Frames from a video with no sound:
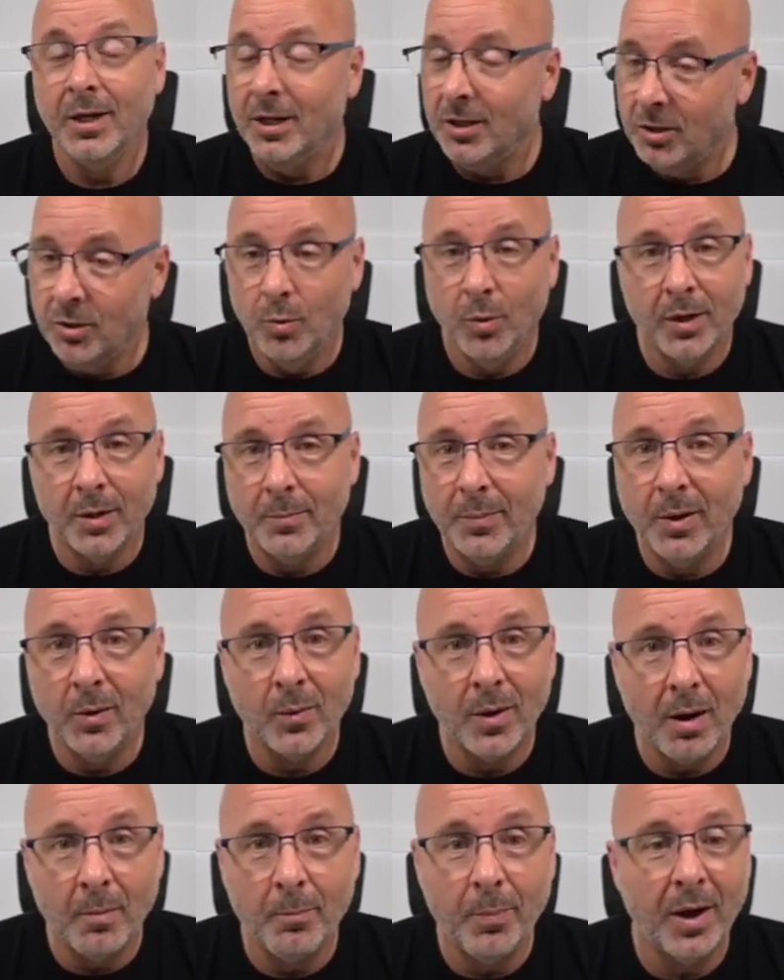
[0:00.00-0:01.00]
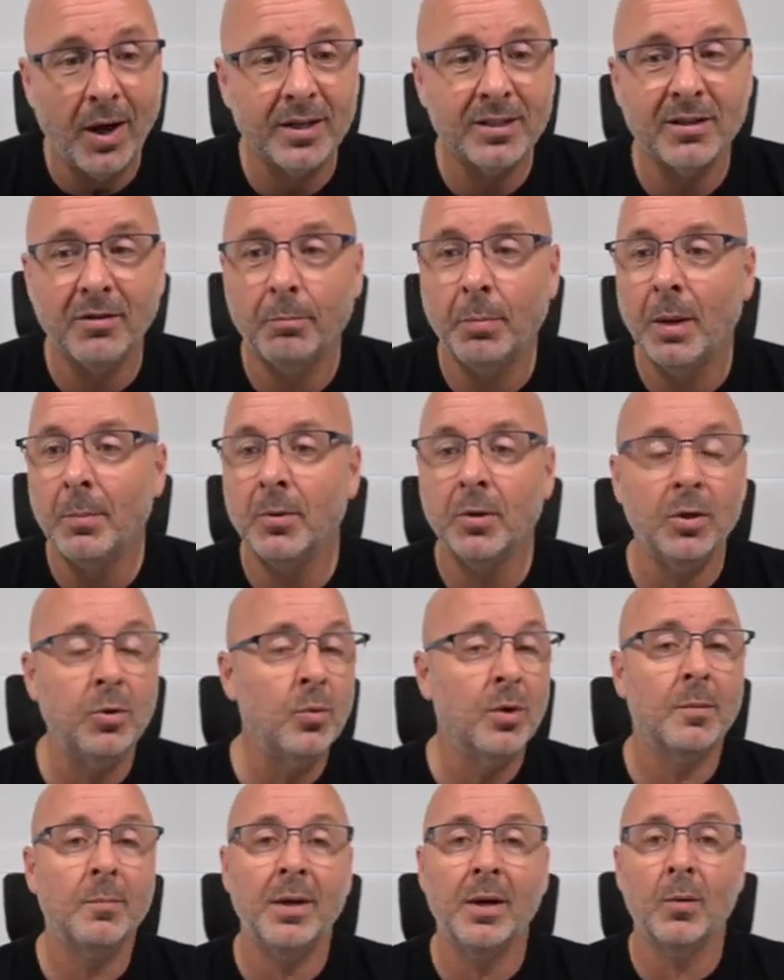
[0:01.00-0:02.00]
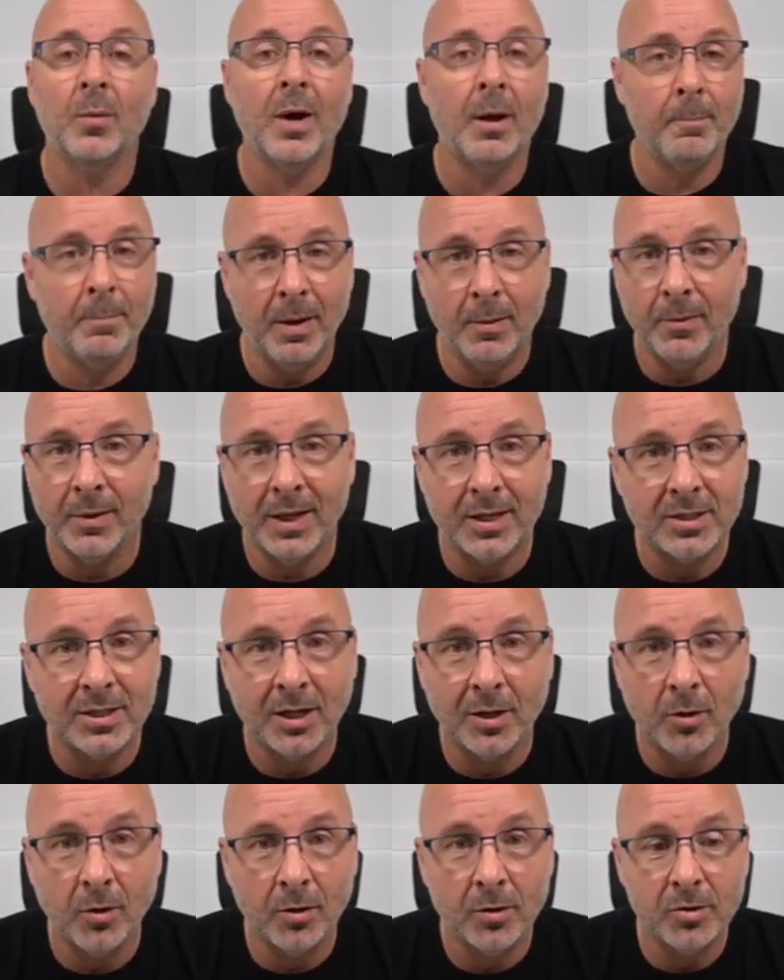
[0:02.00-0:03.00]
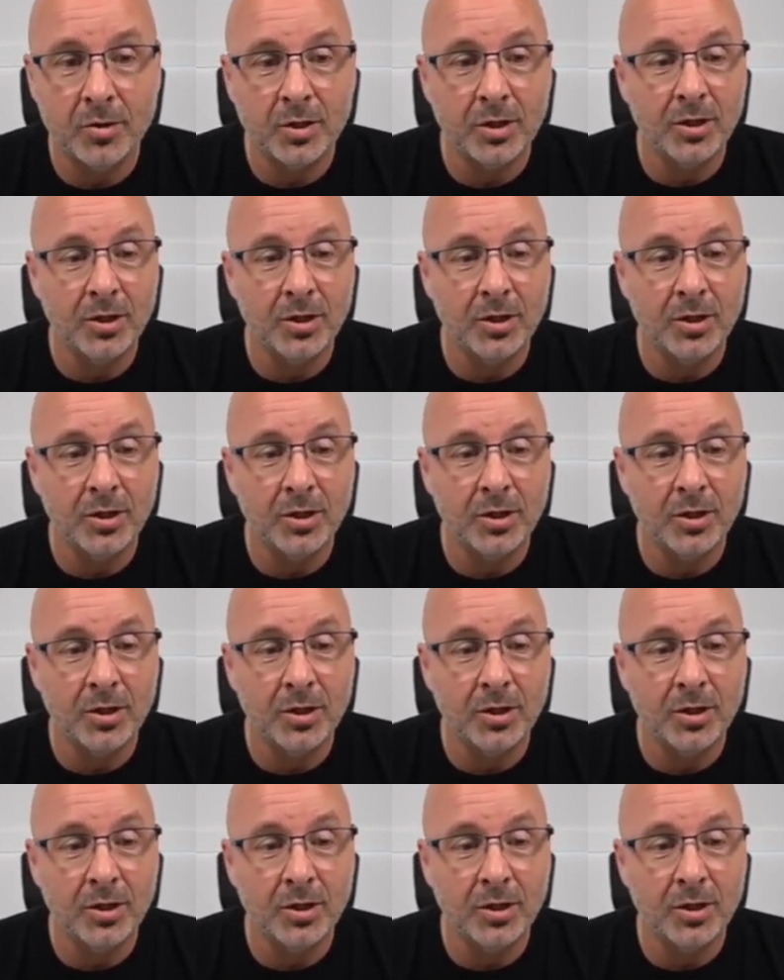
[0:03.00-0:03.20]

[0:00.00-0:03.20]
You want to be around positive people. You want to be around people that's encouraging